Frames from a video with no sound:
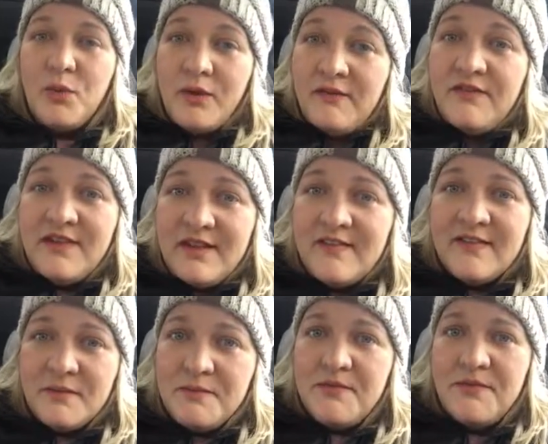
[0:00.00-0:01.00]
We've seen
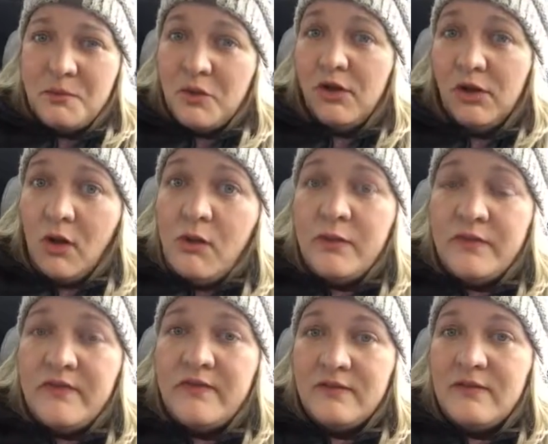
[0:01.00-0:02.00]
some
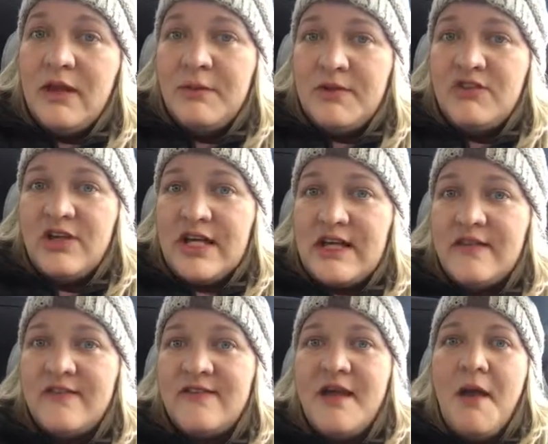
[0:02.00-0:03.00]
close
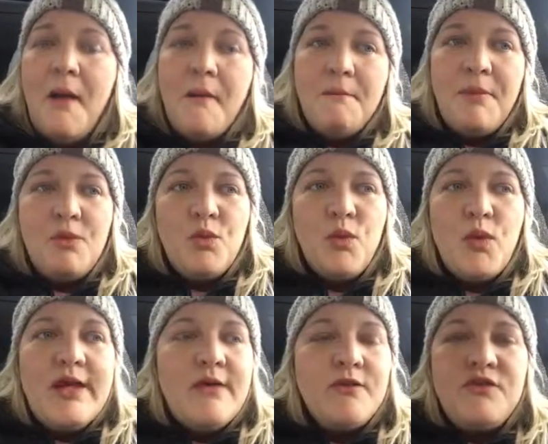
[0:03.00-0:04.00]
images, but
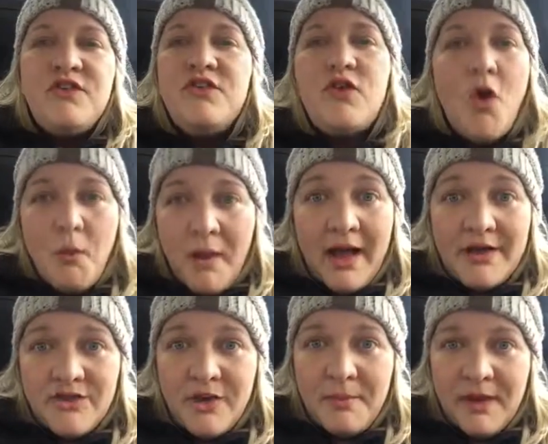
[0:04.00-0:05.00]
we know so
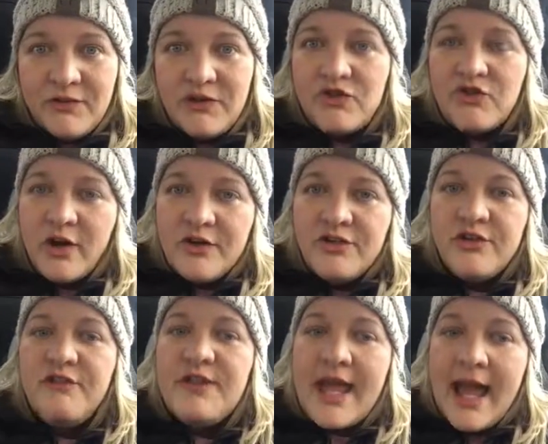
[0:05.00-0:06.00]
much about the structure
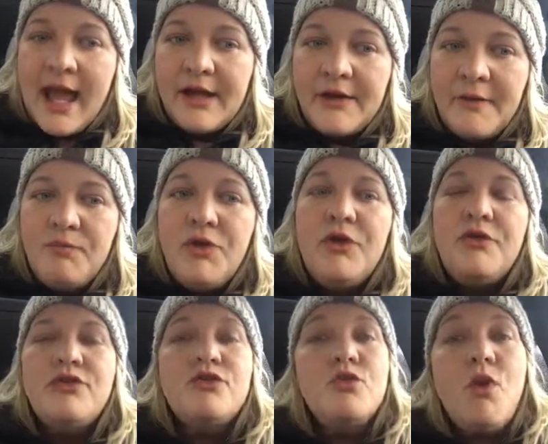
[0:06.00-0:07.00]
of the atom
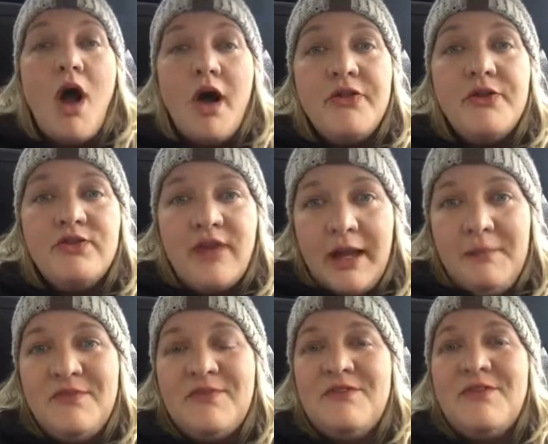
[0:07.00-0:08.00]
through other
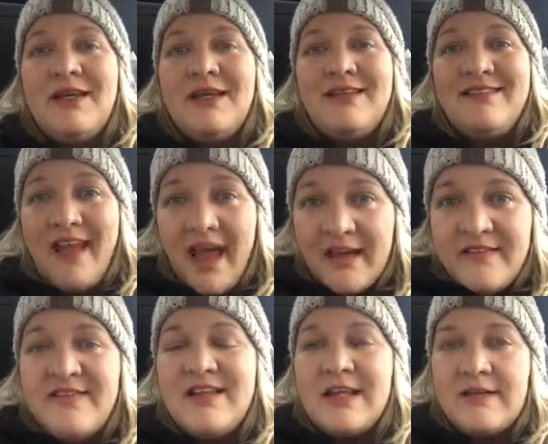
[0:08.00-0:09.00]
types of
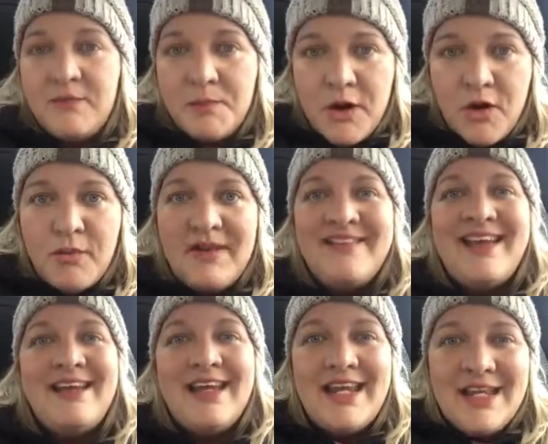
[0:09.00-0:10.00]
tests and experiments
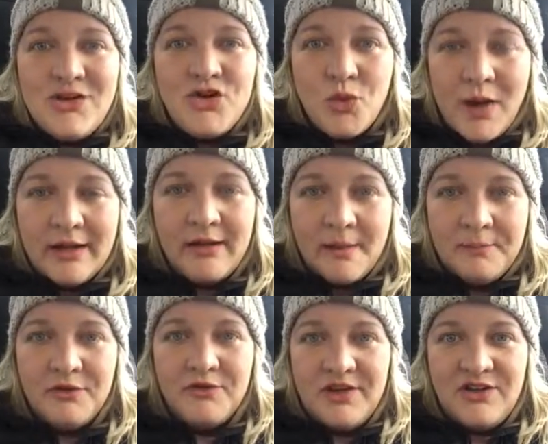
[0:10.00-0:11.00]
and indirect
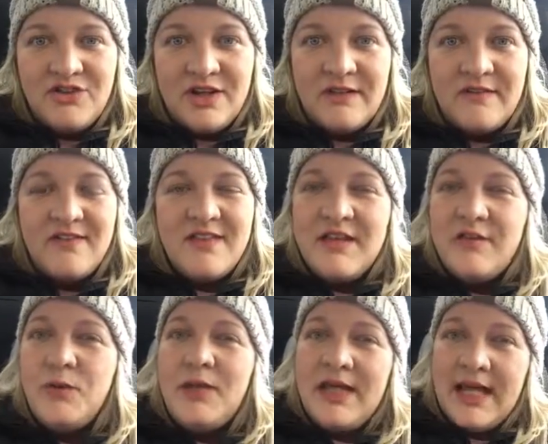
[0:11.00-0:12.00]
observations,
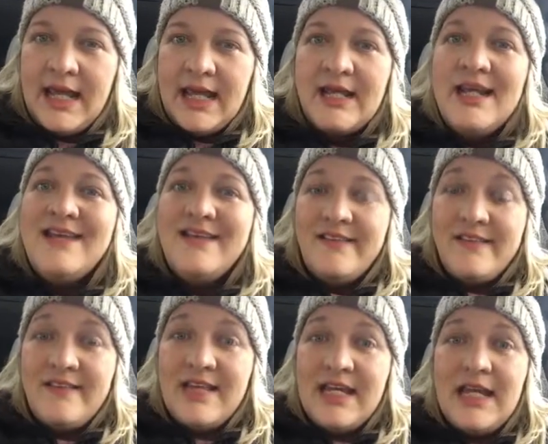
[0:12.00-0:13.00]
things we can't
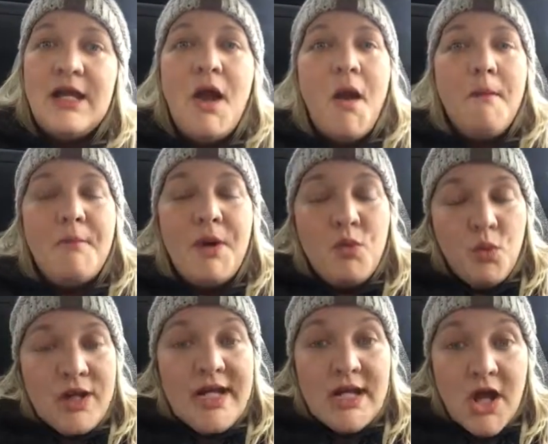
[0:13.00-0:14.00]
see but
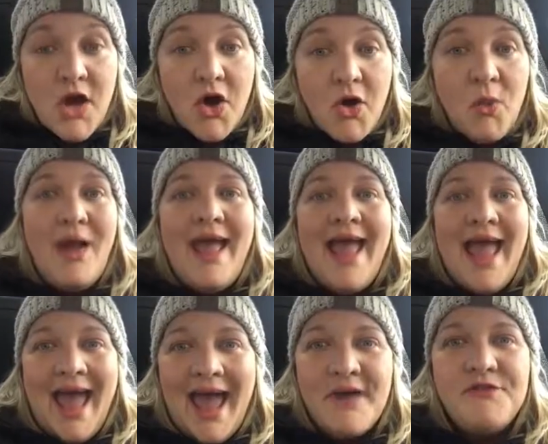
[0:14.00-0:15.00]
we know
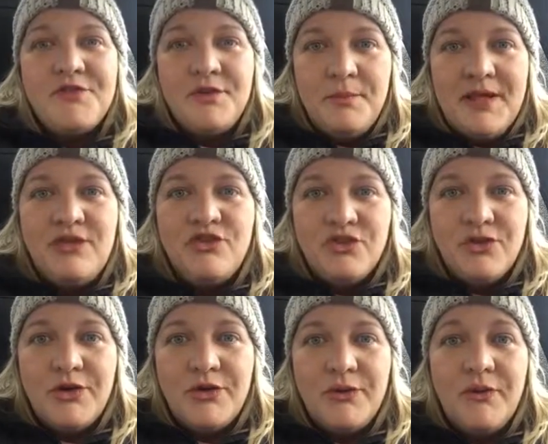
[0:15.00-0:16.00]
have to be
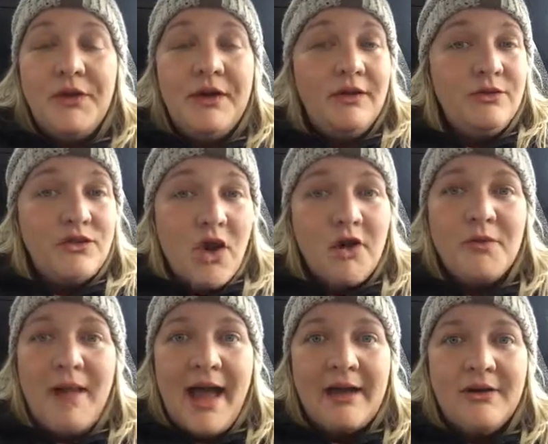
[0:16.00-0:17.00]
true.
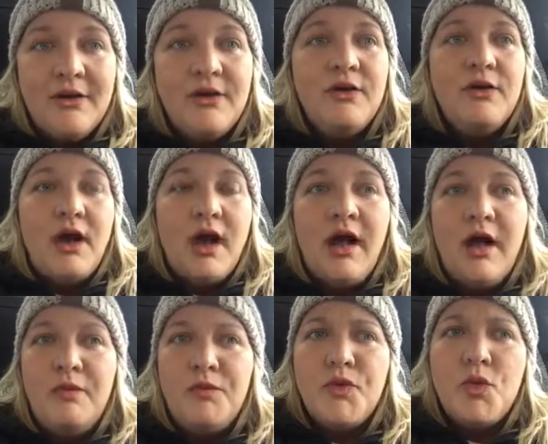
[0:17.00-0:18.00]
Dark matter,
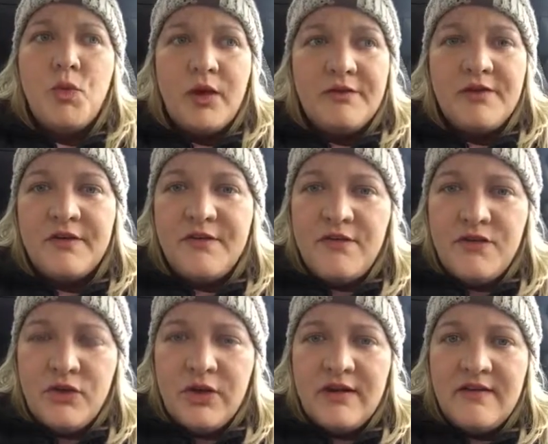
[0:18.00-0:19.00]
One of our
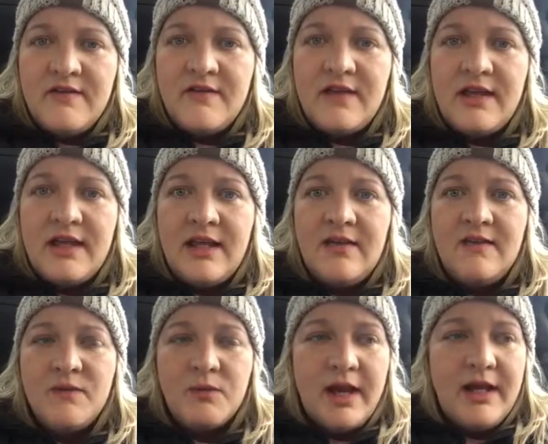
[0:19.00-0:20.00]
students
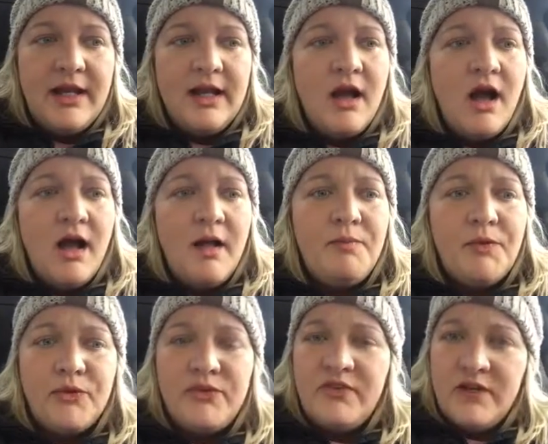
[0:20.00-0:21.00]
is writing
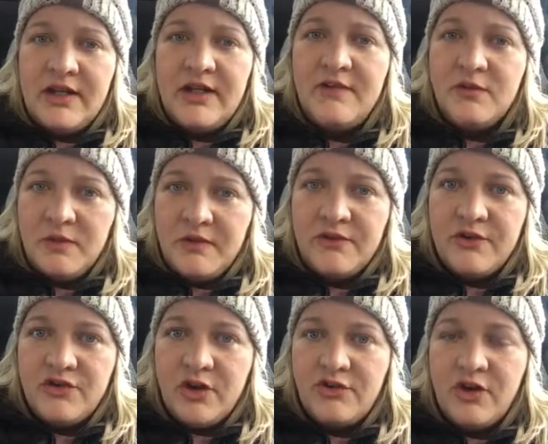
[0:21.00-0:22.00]
or did his
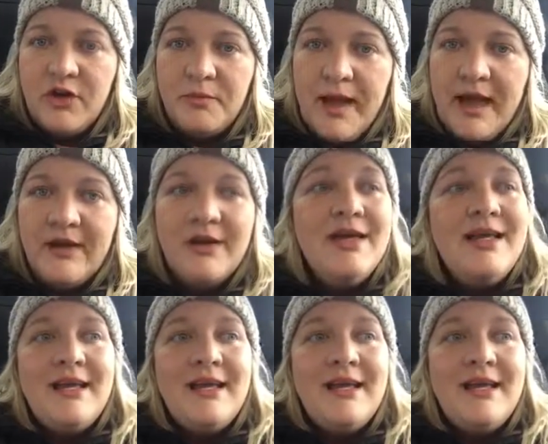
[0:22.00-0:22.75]
research on dark matter.